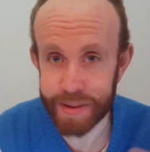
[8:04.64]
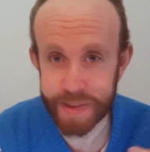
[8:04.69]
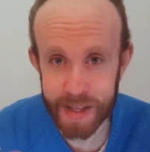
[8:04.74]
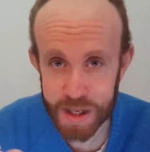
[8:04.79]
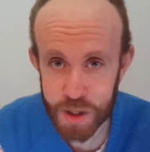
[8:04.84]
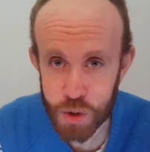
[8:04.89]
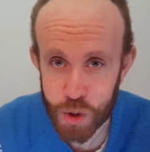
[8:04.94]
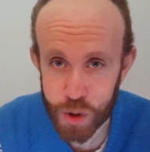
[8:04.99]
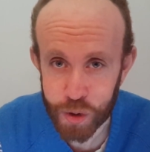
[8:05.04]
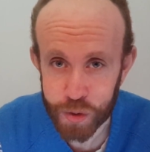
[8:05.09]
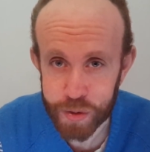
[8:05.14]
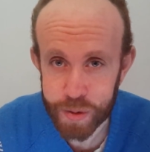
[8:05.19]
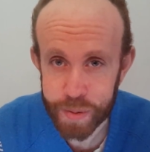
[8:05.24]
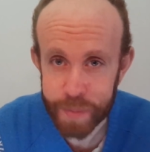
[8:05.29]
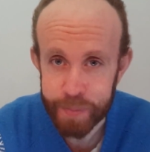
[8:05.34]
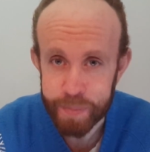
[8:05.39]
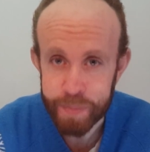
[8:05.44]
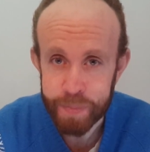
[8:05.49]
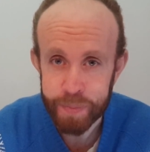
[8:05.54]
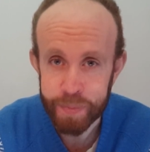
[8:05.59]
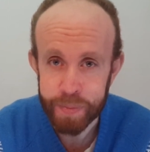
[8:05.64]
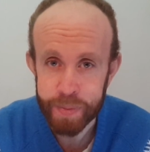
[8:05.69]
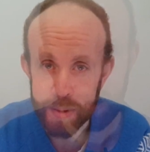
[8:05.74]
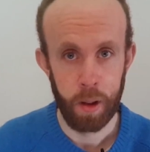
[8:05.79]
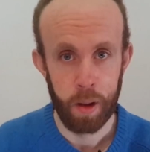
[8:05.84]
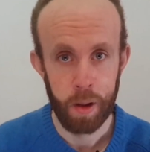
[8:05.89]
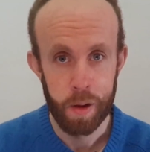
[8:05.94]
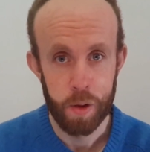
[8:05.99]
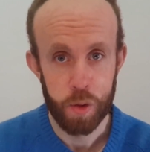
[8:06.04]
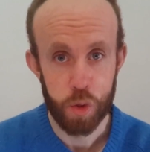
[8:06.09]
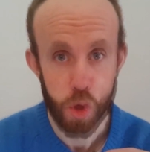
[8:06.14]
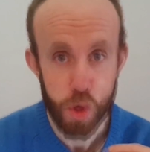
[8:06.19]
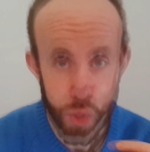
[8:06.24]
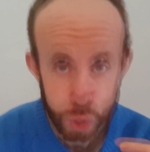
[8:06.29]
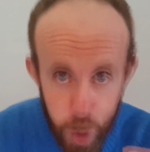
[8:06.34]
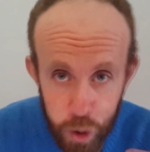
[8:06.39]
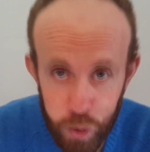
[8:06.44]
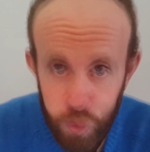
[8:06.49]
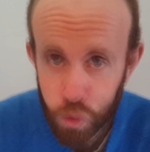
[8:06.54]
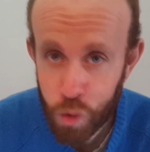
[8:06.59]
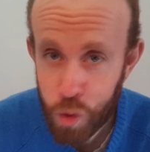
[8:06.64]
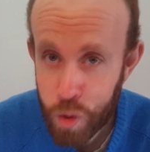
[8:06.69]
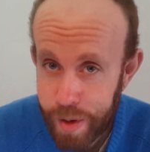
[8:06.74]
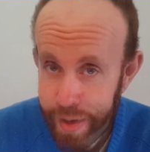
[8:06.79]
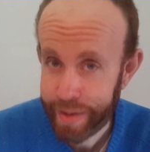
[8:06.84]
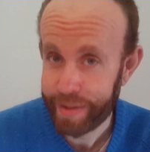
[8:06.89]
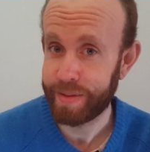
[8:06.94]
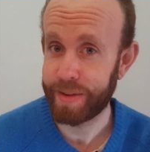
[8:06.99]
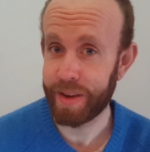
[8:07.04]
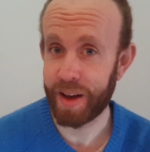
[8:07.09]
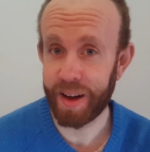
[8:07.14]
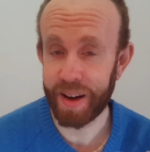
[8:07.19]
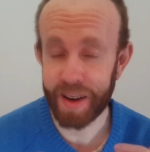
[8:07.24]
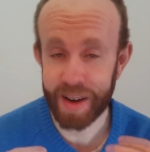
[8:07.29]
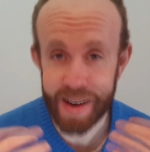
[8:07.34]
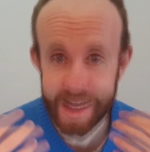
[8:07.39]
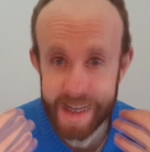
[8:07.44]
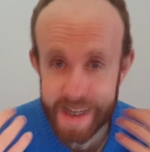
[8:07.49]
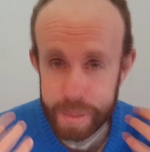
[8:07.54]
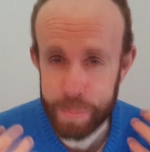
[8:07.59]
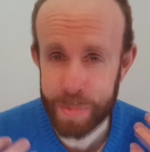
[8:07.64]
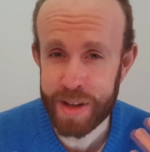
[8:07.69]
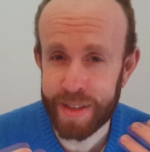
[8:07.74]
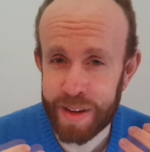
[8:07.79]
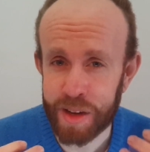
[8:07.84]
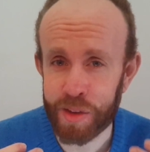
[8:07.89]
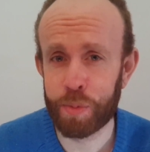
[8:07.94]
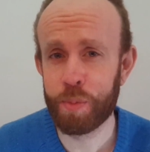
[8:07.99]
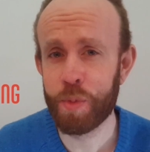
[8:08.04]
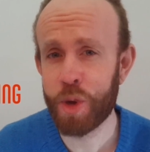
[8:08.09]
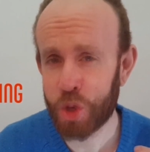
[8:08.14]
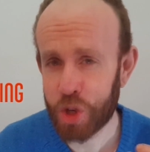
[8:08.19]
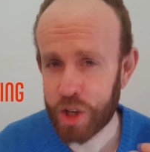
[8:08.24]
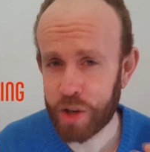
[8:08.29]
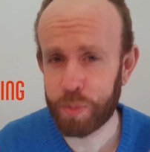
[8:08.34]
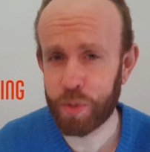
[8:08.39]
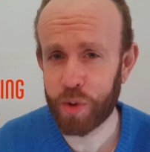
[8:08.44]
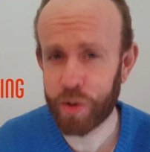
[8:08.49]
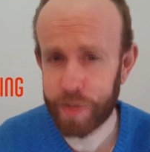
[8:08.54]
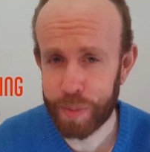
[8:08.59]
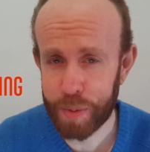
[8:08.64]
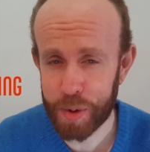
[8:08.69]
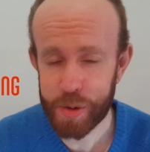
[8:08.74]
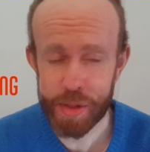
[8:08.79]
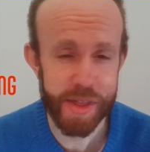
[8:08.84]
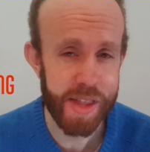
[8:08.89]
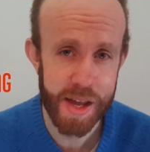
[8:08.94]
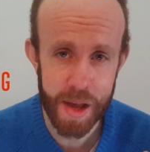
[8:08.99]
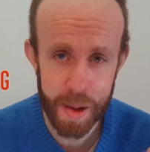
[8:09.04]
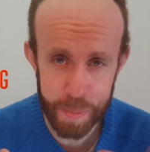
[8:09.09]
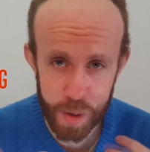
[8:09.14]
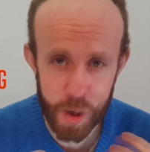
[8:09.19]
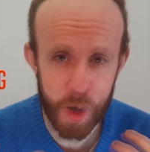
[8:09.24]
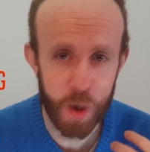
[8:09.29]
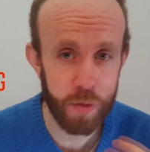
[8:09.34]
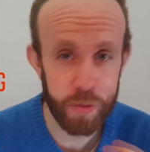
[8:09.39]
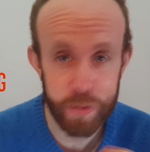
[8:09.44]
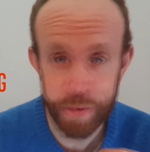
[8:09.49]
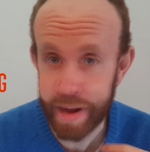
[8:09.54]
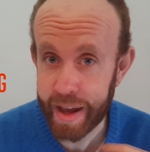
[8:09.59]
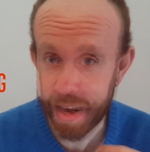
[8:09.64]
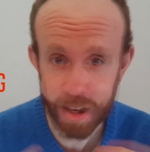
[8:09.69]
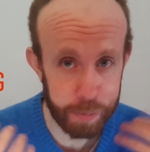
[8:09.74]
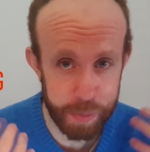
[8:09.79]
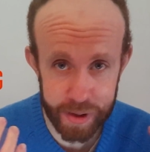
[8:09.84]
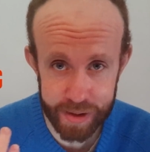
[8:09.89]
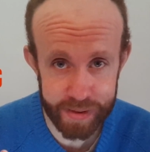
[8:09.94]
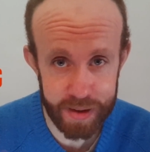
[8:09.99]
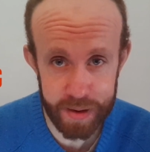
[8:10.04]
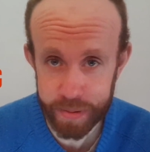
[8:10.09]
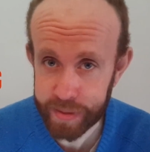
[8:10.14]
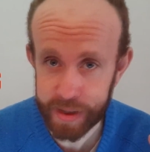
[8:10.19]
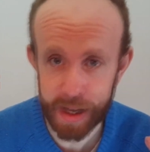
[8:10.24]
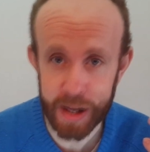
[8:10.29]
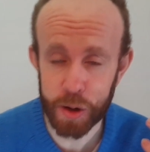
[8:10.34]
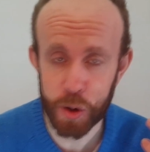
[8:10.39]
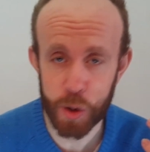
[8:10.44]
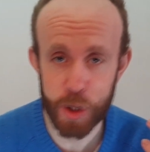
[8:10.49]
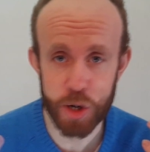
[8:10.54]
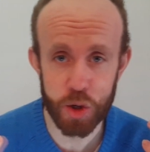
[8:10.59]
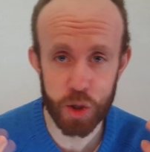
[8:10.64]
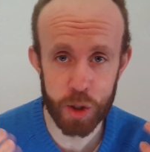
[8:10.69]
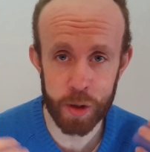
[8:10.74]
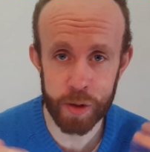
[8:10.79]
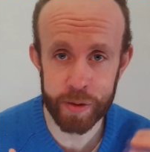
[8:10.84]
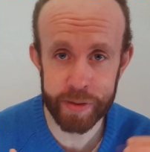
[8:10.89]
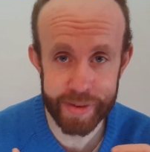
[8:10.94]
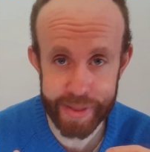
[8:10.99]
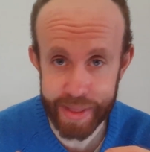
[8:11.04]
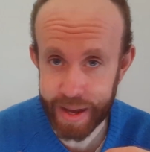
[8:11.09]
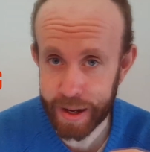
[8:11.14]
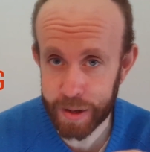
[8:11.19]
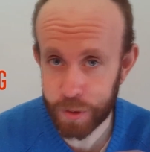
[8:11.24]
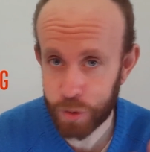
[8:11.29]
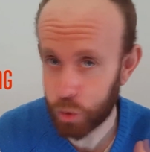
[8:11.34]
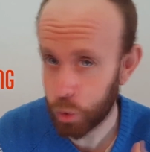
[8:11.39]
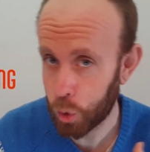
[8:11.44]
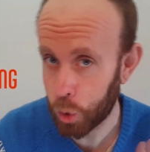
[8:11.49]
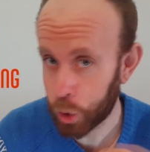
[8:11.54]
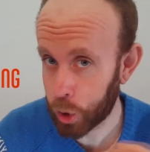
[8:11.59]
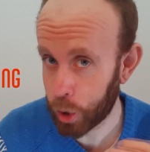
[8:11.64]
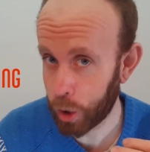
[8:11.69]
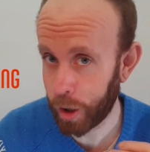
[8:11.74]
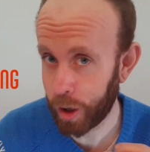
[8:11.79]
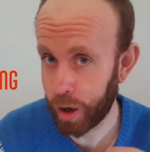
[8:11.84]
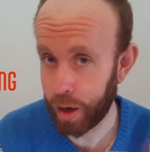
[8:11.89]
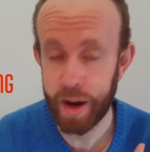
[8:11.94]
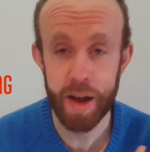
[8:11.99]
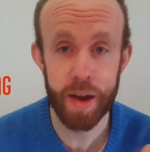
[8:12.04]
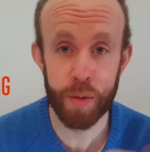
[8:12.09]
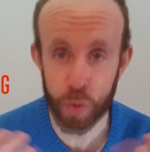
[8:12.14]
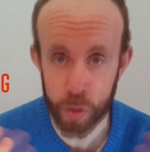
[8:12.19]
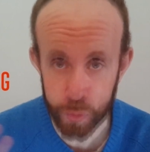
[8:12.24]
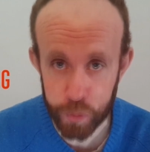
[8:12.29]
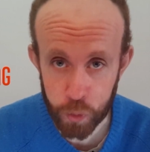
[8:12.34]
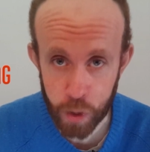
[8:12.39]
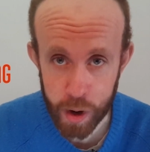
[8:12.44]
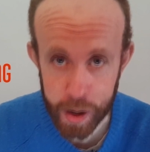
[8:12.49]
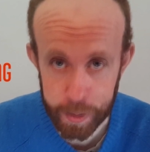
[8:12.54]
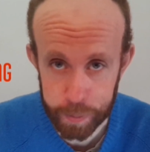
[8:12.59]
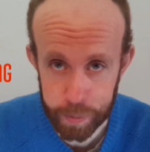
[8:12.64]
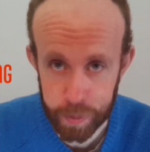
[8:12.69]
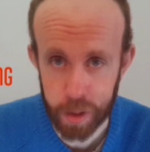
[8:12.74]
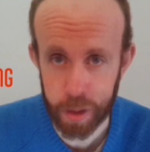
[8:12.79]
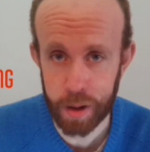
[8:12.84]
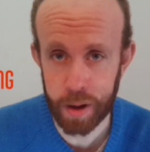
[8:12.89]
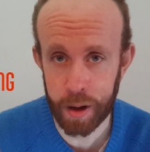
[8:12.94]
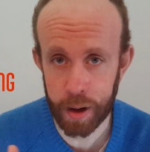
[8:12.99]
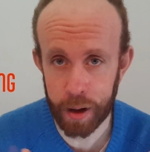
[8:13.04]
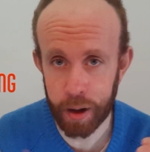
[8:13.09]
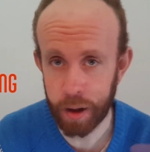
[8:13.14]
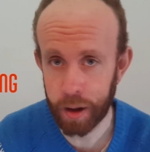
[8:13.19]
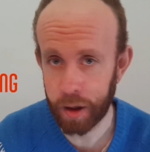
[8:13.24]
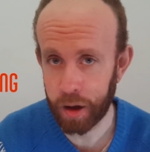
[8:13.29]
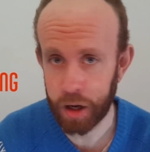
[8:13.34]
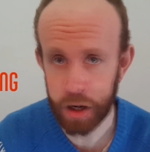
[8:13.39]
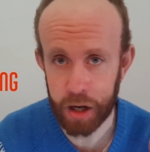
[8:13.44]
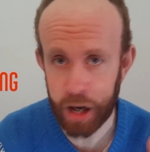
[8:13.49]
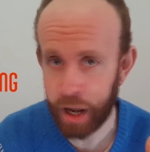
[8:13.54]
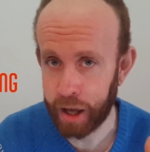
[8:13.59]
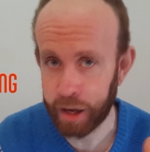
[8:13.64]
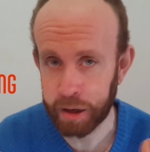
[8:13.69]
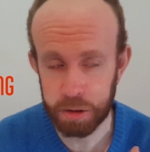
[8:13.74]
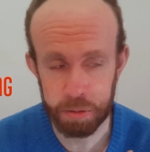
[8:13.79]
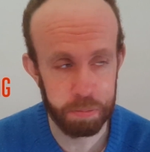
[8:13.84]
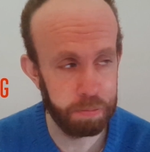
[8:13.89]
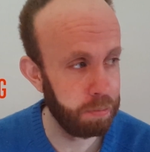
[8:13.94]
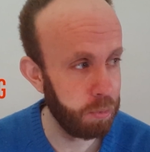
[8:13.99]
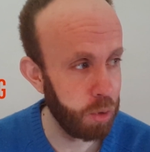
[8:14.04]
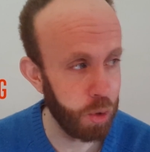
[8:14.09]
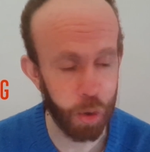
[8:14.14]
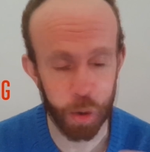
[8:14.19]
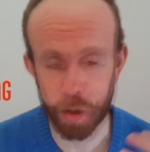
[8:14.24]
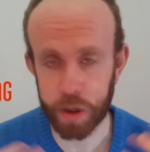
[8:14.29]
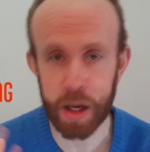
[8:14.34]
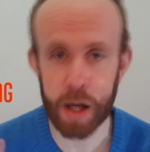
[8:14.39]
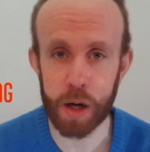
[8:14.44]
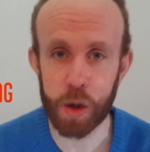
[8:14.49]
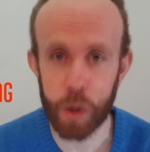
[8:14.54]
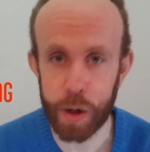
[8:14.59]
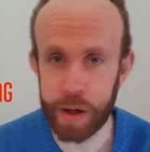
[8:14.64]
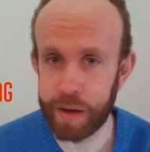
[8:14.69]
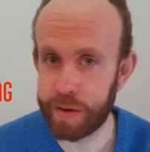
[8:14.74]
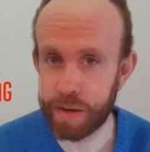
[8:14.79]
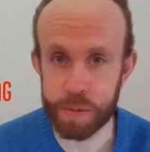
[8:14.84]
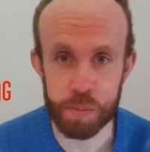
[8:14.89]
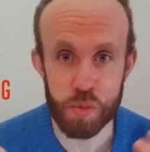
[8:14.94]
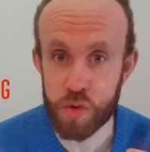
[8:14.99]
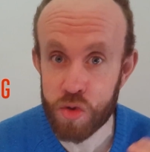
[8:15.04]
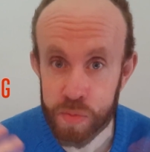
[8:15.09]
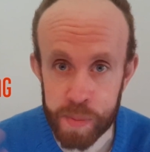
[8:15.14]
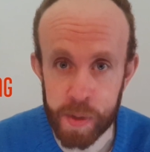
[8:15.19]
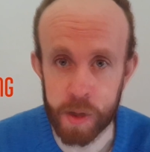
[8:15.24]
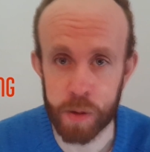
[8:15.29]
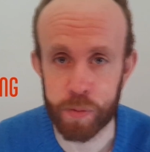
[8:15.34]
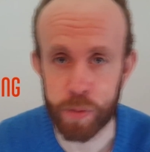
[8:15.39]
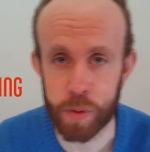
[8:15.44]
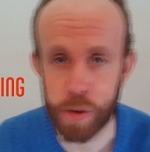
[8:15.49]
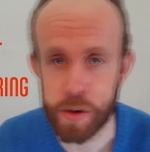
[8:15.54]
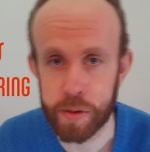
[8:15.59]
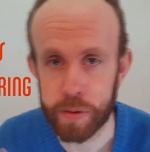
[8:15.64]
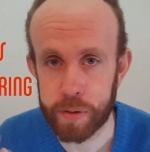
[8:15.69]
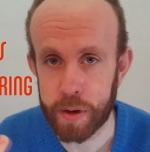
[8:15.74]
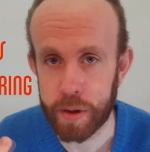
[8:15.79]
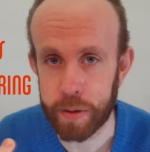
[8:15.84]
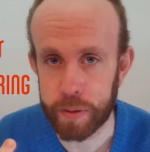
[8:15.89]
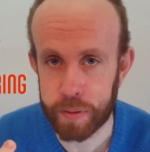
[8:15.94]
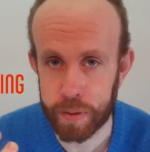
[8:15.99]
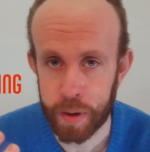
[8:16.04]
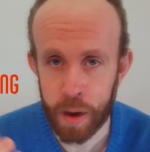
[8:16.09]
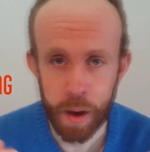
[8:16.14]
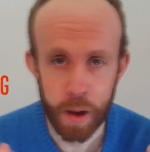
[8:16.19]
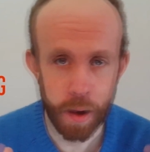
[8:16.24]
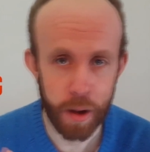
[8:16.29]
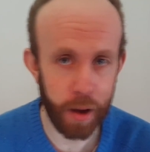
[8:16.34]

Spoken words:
textures. The third rule is limit as much as possible the amount of expensive calculations that occur every frame, like, you know, calculating movement, for instance.